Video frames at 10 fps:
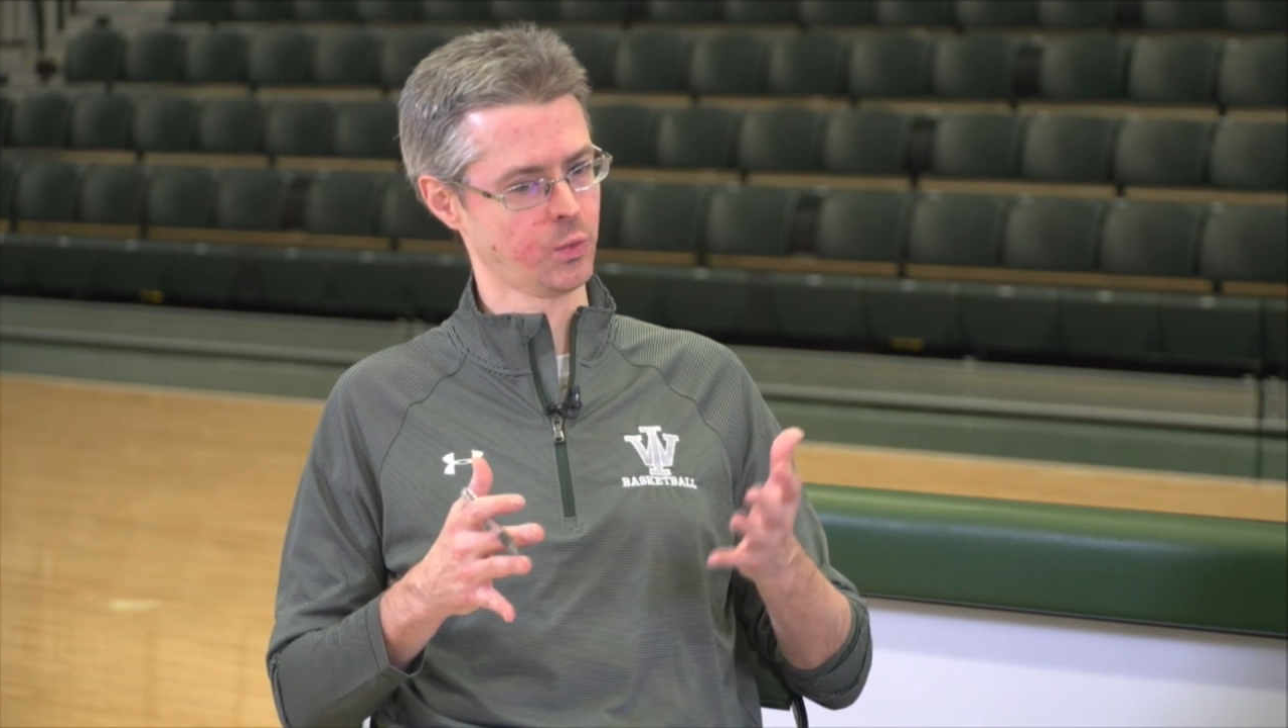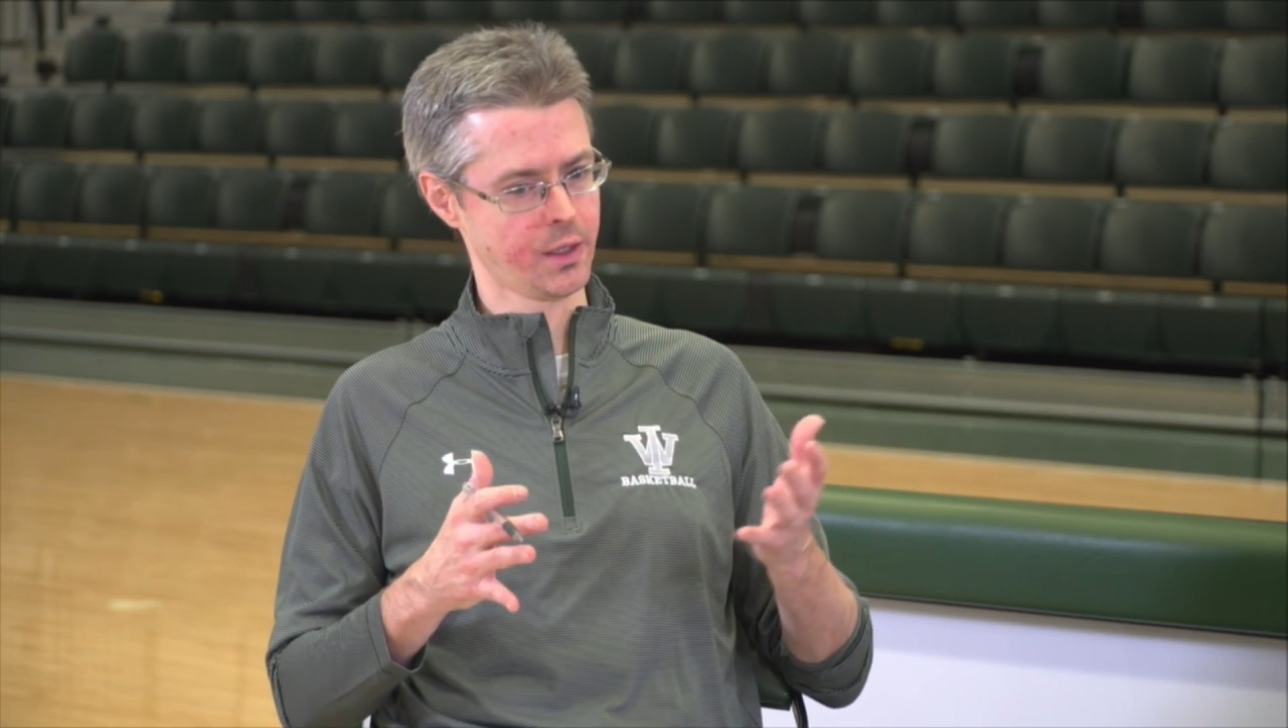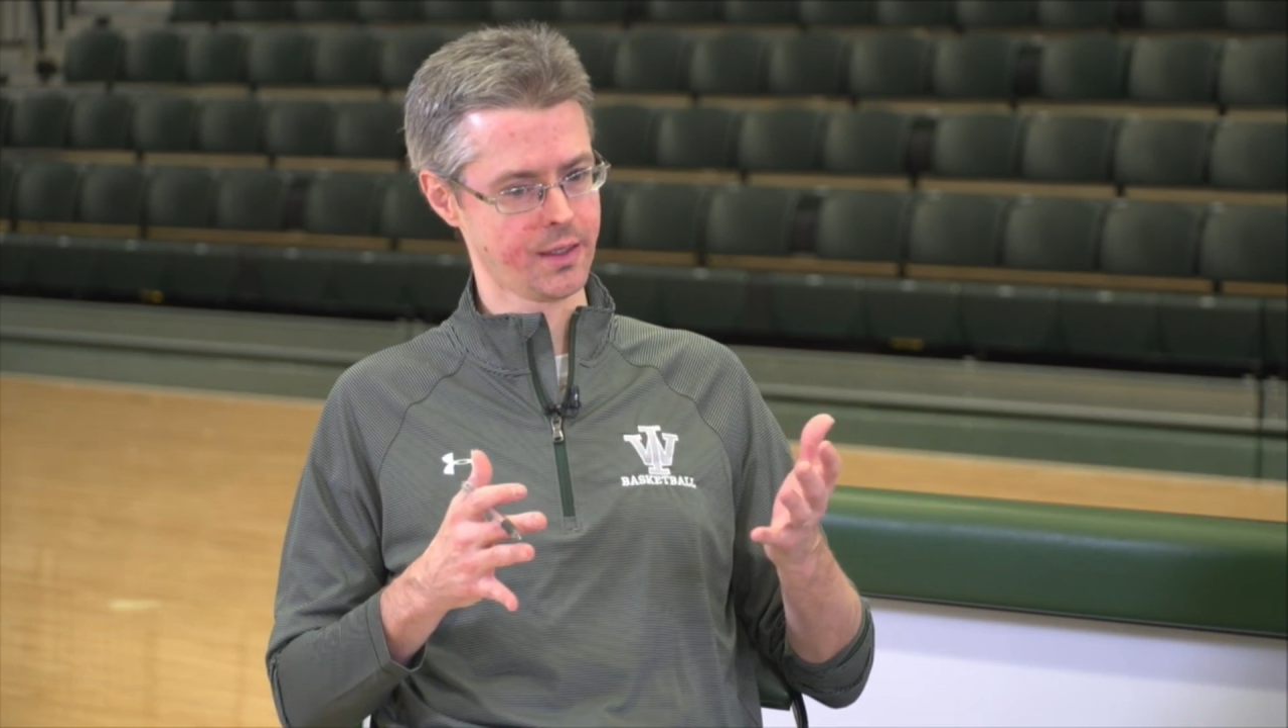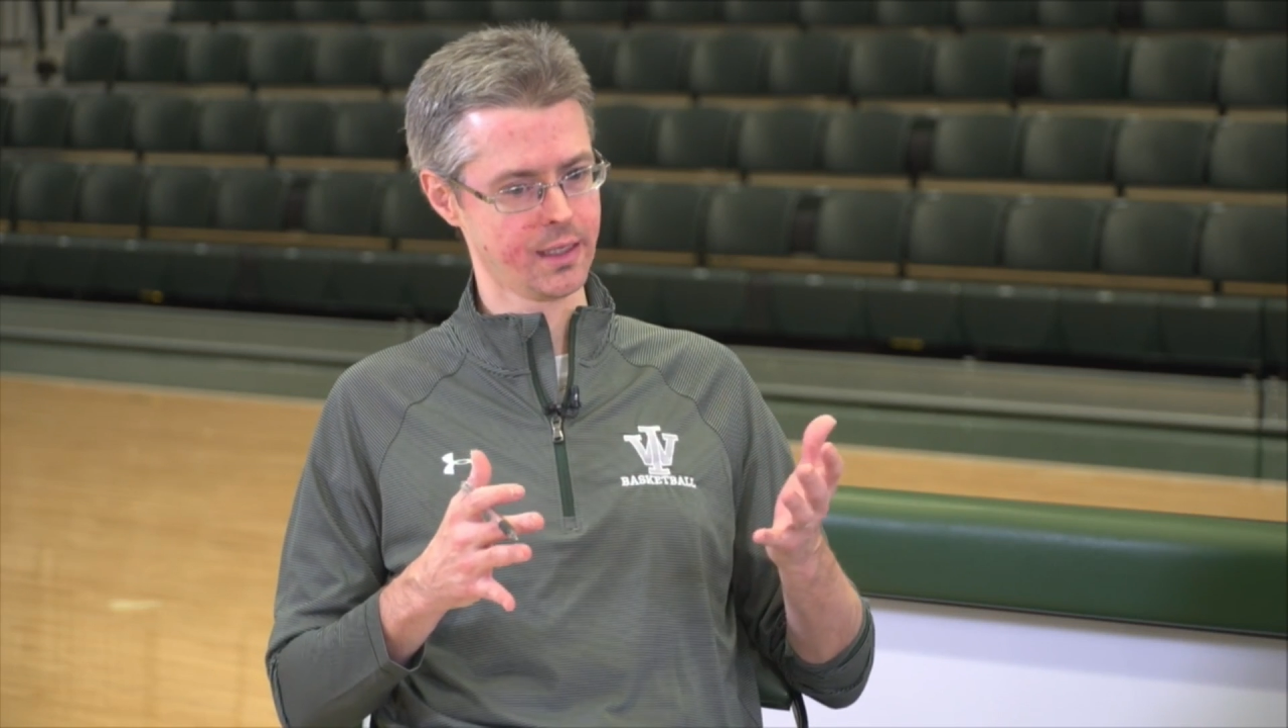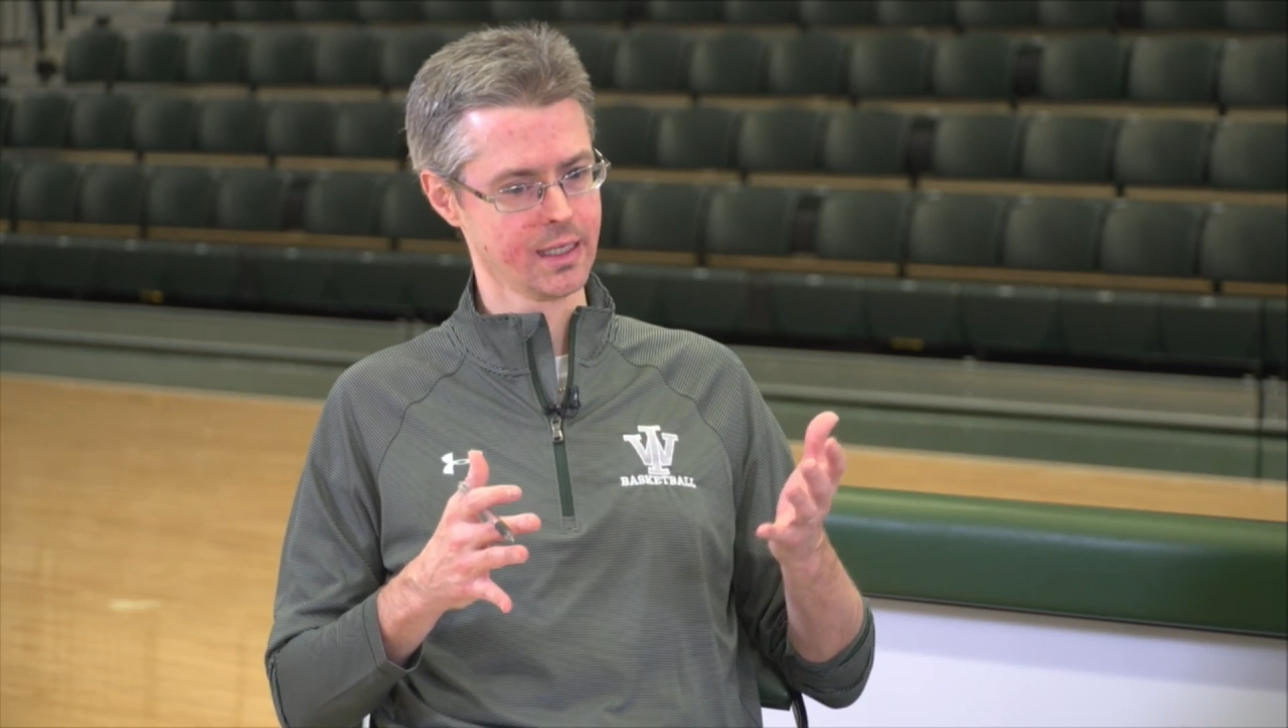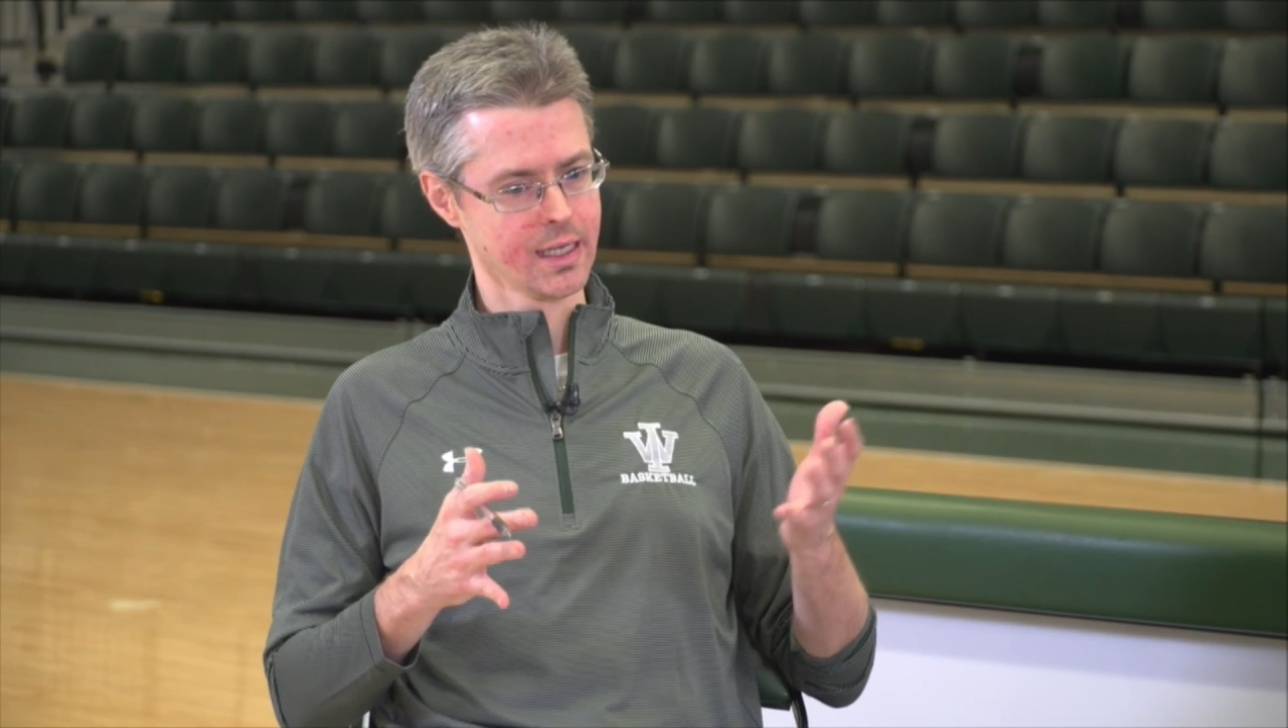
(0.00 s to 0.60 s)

one of the